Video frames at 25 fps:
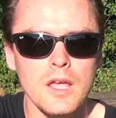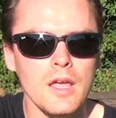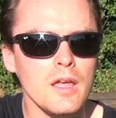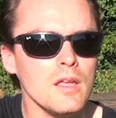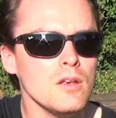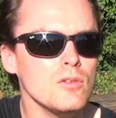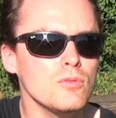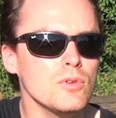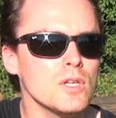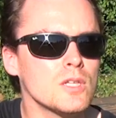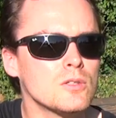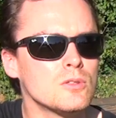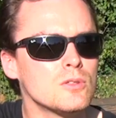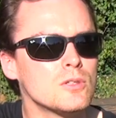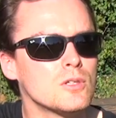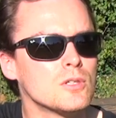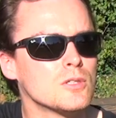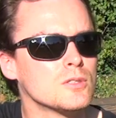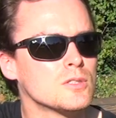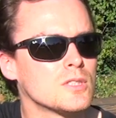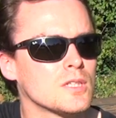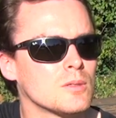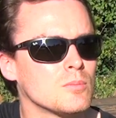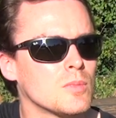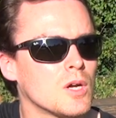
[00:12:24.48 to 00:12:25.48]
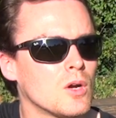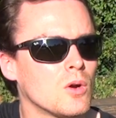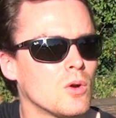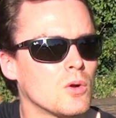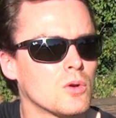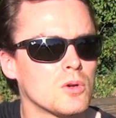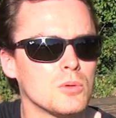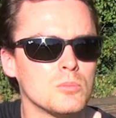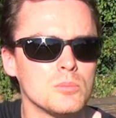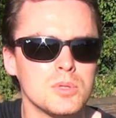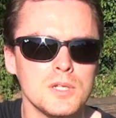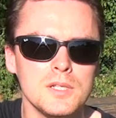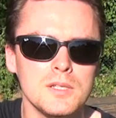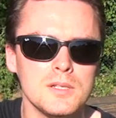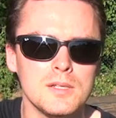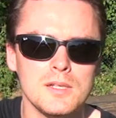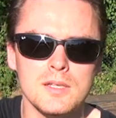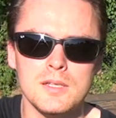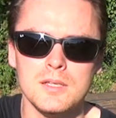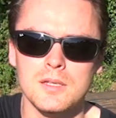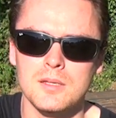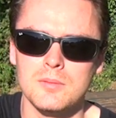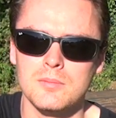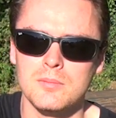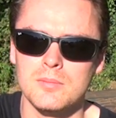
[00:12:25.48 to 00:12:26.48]
And Victor somehow
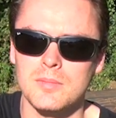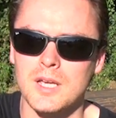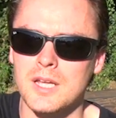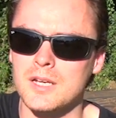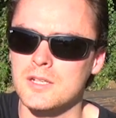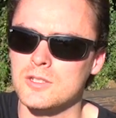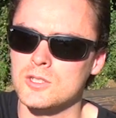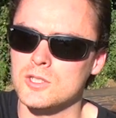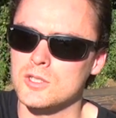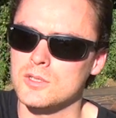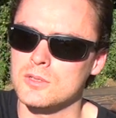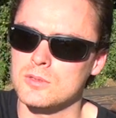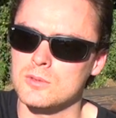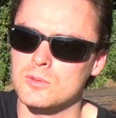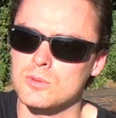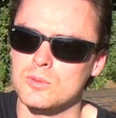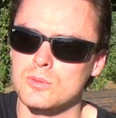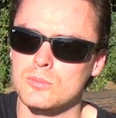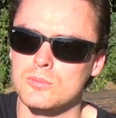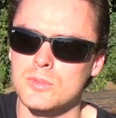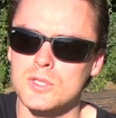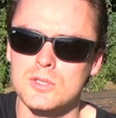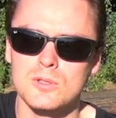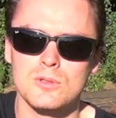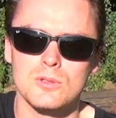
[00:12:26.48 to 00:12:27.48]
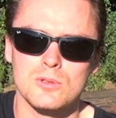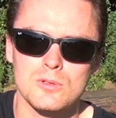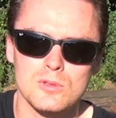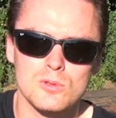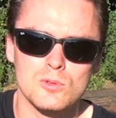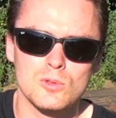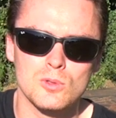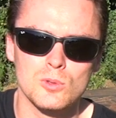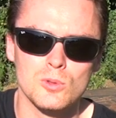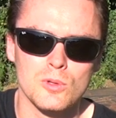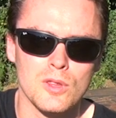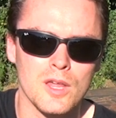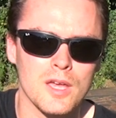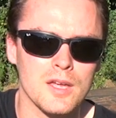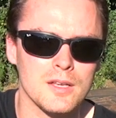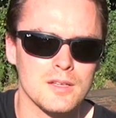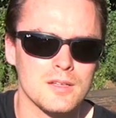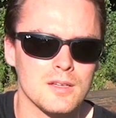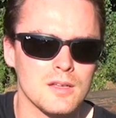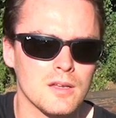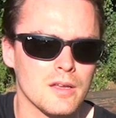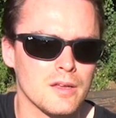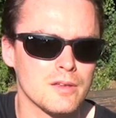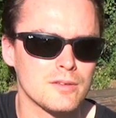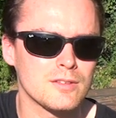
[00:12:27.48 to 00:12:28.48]
completely manages to misconstrue
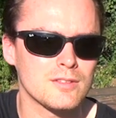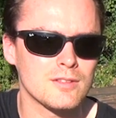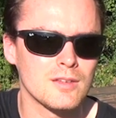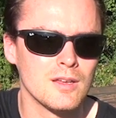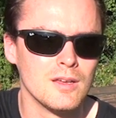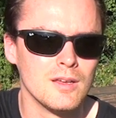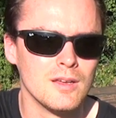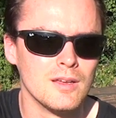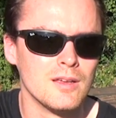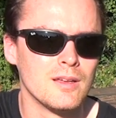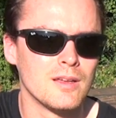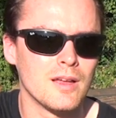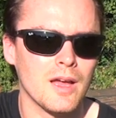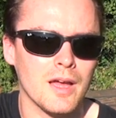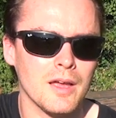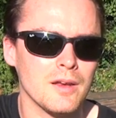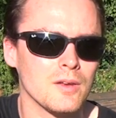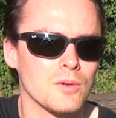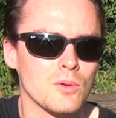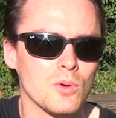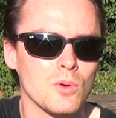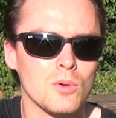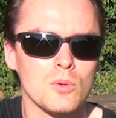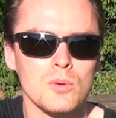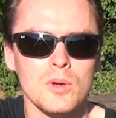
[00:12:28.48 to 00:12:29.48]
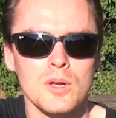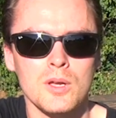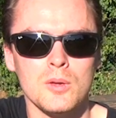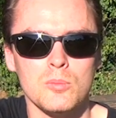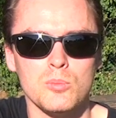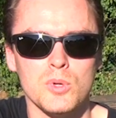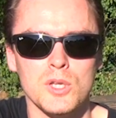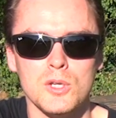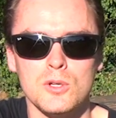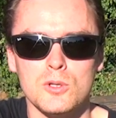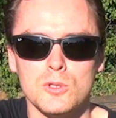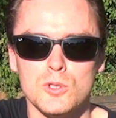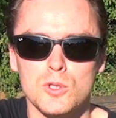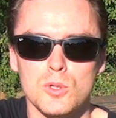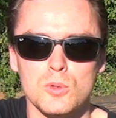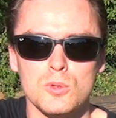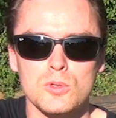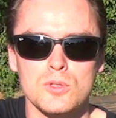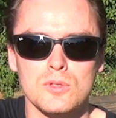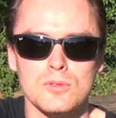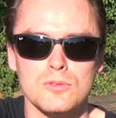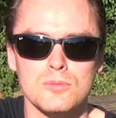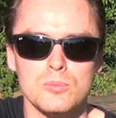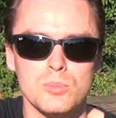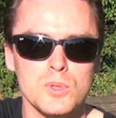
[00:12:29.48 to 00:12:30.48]
that as, I don't know, Peter
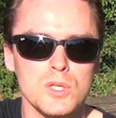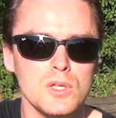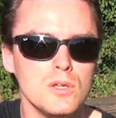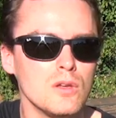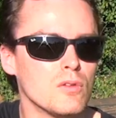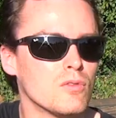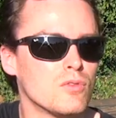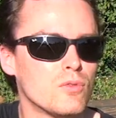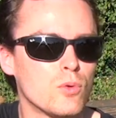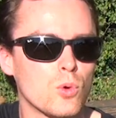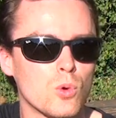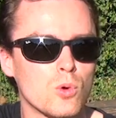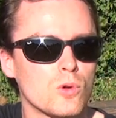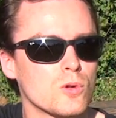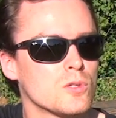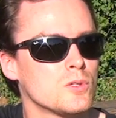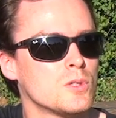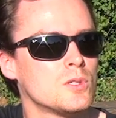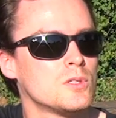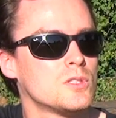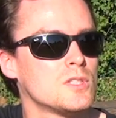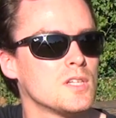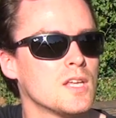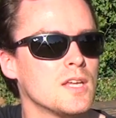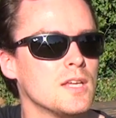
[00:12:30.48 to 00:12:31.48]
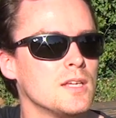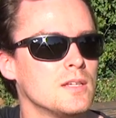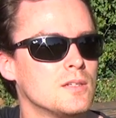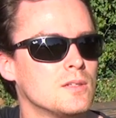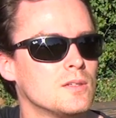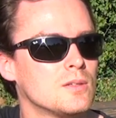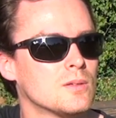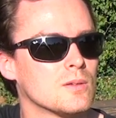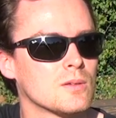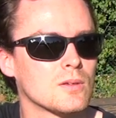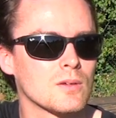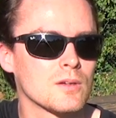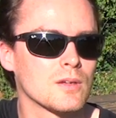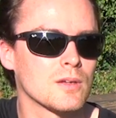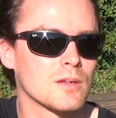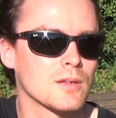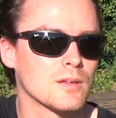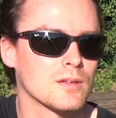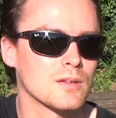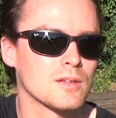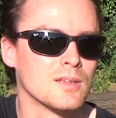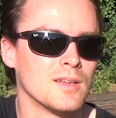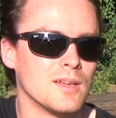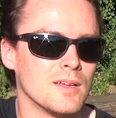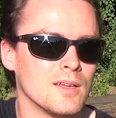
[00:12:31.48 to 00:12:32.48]
Joseph being for the state
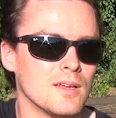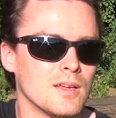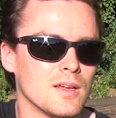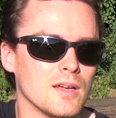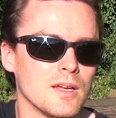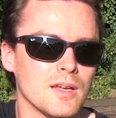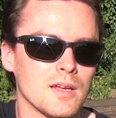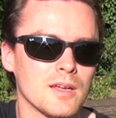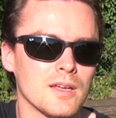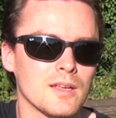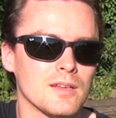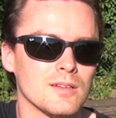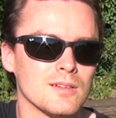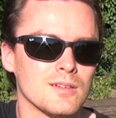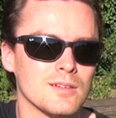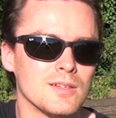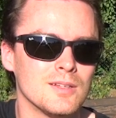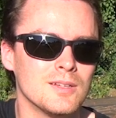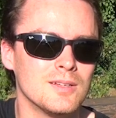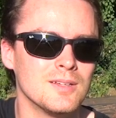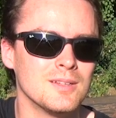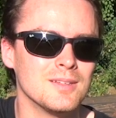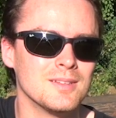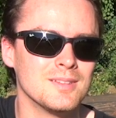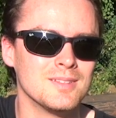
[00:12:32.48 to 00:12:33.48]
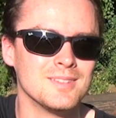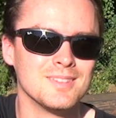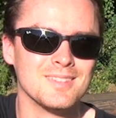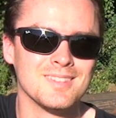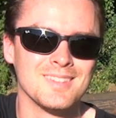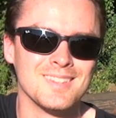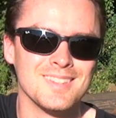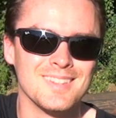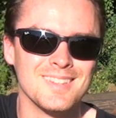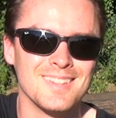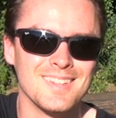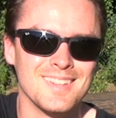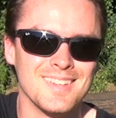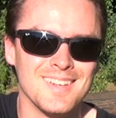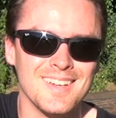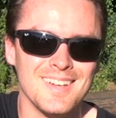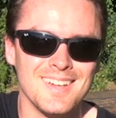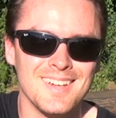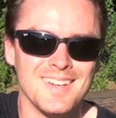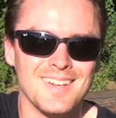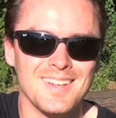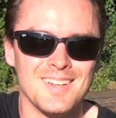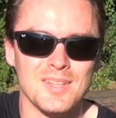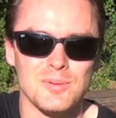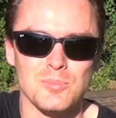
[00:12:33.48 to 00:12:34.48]
and
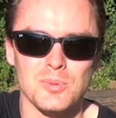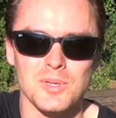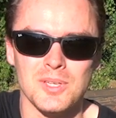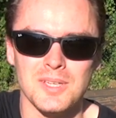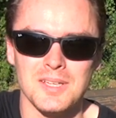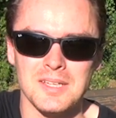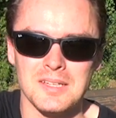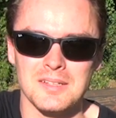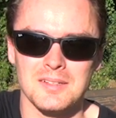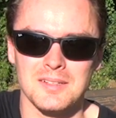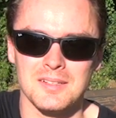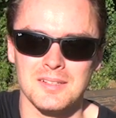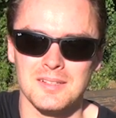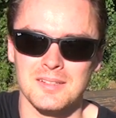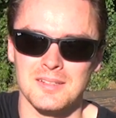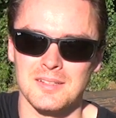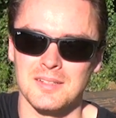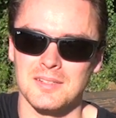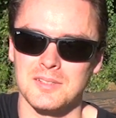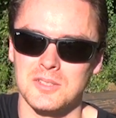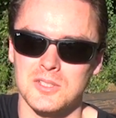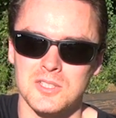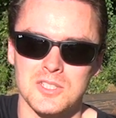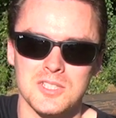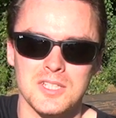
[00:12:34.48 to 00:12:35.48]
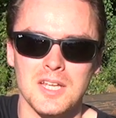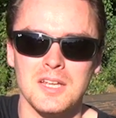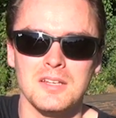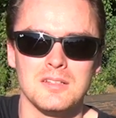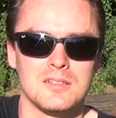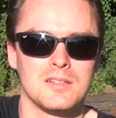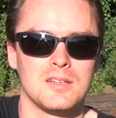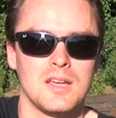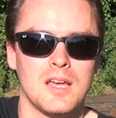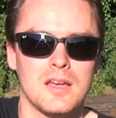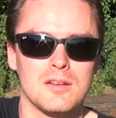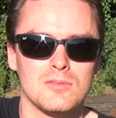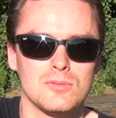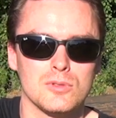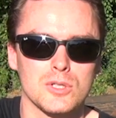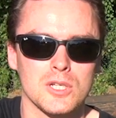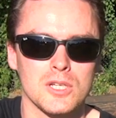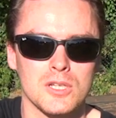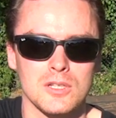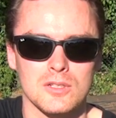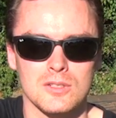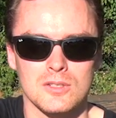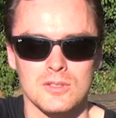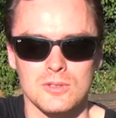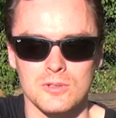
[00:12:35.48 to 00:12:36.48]
being a state
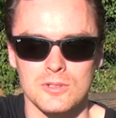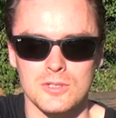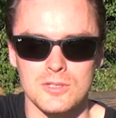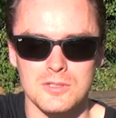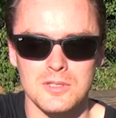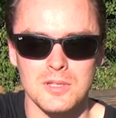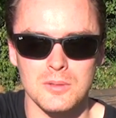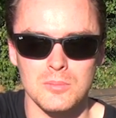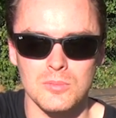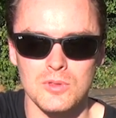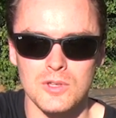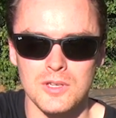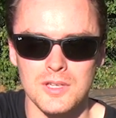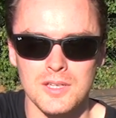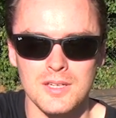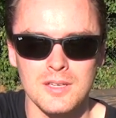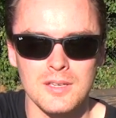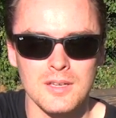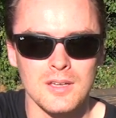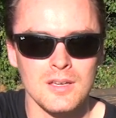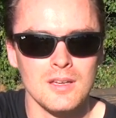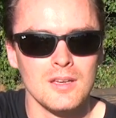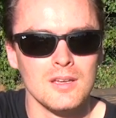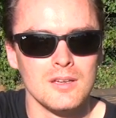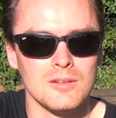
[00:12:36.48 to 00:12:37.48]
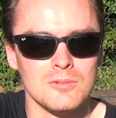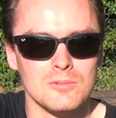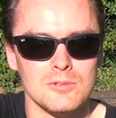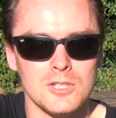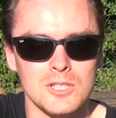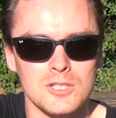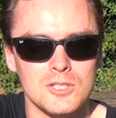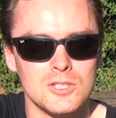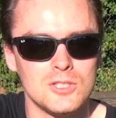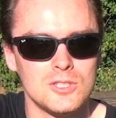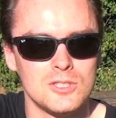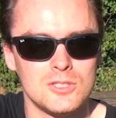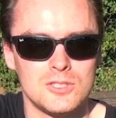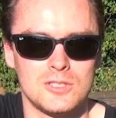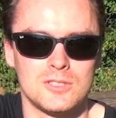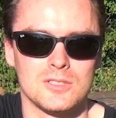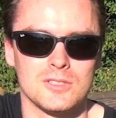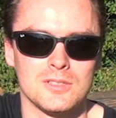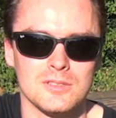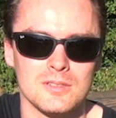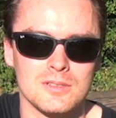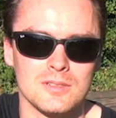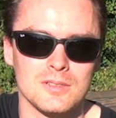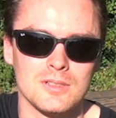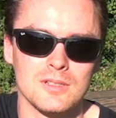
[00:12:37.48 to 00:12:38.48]
advocate or something, which
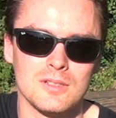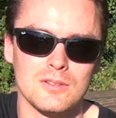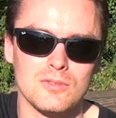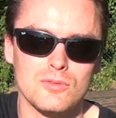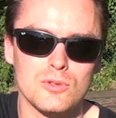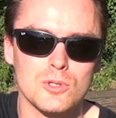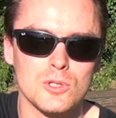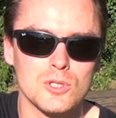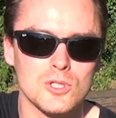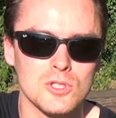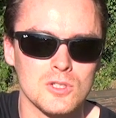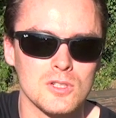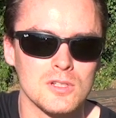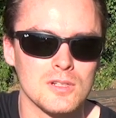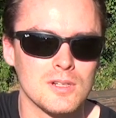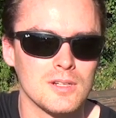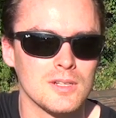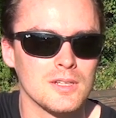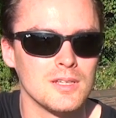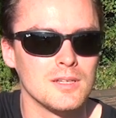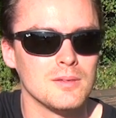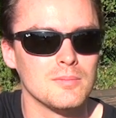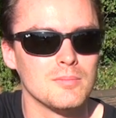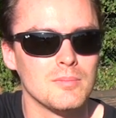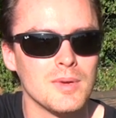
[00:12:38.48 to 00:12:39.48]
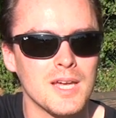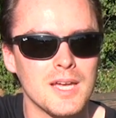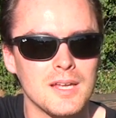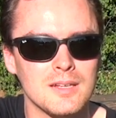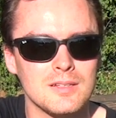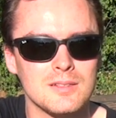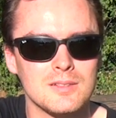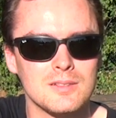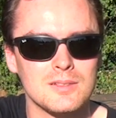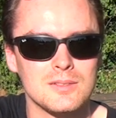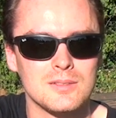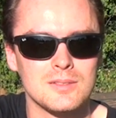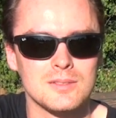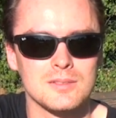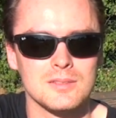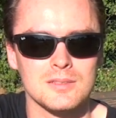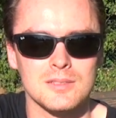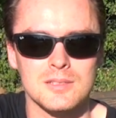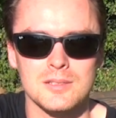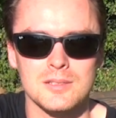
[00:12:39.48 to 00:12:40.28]
fortunately Matt